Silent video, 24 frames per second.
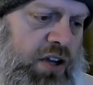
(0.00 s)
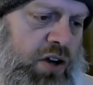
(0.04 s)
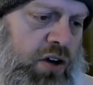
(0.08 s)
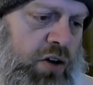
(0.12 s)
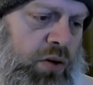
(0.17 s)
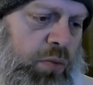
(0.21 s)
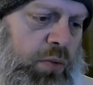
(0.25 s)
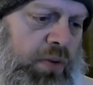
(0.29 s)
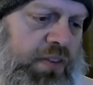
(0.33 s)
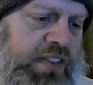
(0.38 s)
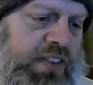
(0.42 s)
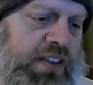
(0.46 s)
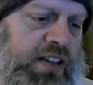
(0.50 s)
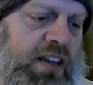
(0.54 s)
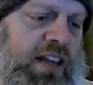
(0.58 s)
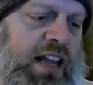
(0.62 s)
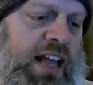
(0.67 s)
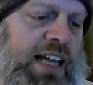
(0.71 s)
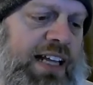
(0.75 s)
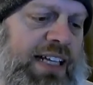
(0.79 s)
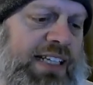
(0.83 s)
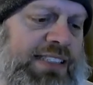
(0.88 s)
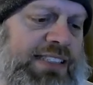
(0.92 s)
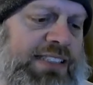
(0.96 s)
with the
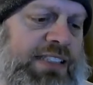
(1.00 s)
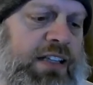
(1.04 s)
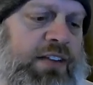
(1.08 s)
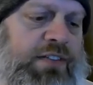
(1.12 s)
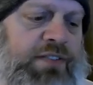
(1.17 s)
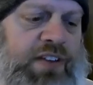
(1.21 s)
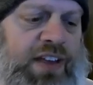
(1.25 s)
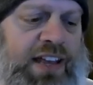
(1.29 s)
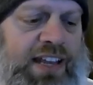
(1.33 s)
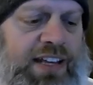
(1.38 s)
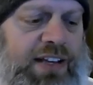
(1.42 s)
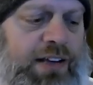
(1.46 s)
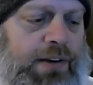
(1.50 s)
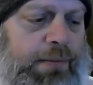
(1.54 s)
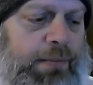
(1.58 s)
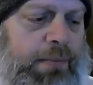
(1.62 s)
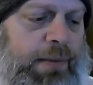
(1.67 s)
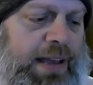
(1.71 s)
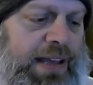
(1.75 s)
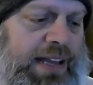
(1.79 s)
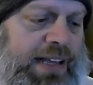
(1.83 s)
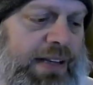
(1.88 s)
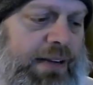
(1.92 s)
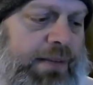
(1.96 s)
likes of
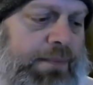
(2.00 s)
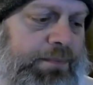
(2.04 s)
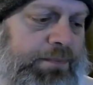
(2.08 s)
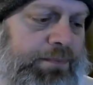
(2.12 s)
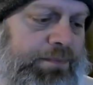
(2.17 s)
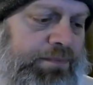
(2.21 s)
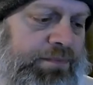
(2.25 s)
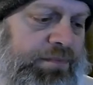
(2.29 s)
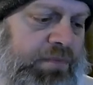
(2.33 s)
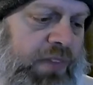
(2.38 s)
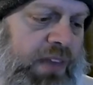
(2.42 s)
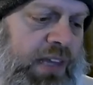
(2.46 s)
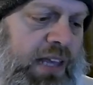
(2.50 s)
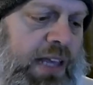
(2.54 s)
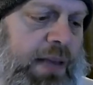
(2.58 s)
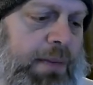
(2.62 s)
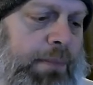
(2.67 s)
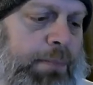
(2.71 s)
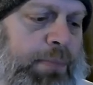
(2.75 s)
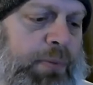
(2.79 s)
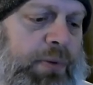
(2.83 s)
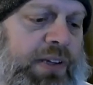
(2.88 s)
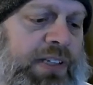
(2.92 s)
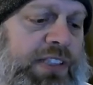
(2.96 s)
Anchorman,
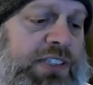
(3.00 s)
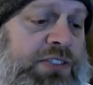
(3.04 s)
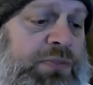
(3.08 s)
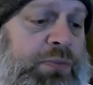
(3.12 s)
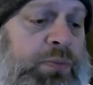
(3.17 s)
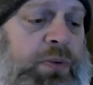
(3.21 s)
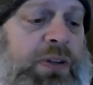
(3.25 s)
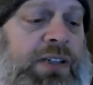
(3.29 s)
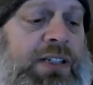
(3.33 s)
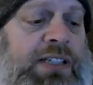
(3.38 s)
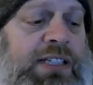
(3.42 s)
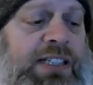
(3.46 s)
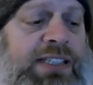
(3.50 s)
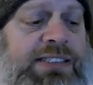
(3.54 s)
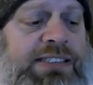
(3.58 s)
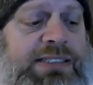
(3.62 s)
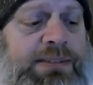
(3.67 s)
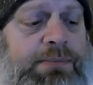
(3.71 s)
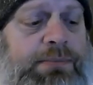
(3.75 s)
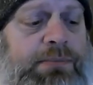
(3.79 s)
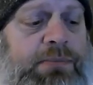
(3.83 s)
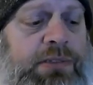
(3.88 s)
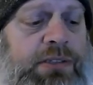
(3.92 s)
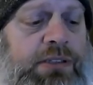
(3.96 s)
it brings
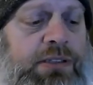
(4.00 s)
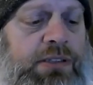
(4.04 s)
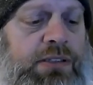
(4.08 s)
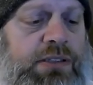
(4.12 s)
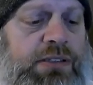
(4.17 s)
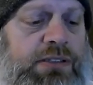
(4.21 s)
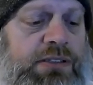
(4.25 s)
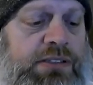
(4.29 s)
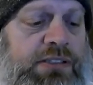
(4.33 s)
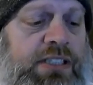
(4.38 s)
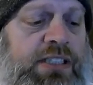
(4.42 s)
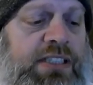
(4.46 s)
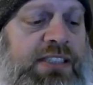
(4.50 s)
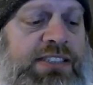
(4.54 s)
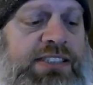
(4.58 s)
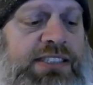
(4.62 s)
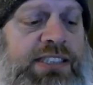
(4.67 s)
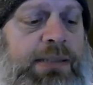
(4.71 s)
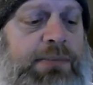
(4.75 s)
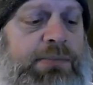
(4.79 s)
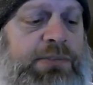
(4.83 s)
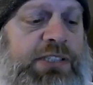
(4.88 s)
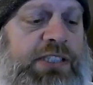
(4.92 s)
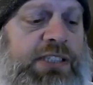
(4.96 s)
realism to the
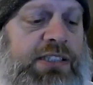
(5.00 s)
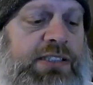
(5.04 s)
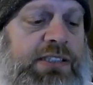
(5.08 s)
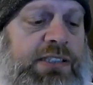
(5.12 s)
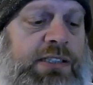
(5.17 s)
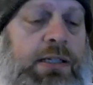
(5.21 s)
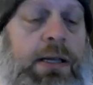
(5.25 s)
subject,